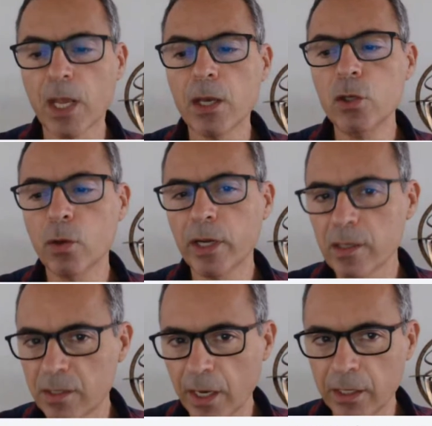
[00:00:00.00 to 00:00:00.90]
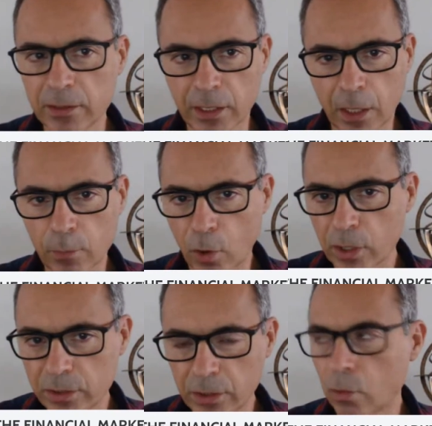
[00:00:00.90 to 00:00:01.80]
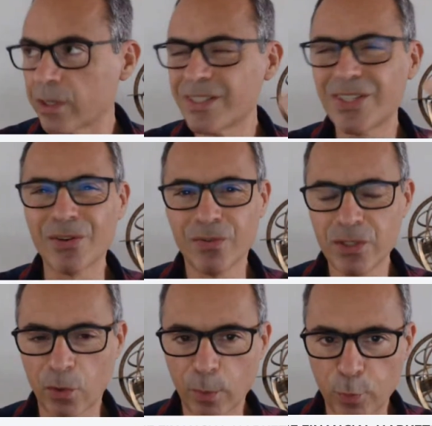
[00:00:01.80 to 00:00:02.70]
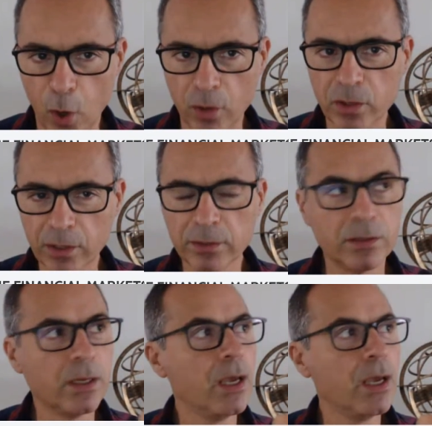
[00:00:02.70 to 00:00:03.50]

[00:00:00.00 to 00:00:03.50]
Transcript: You can say that a commodity or a service or a product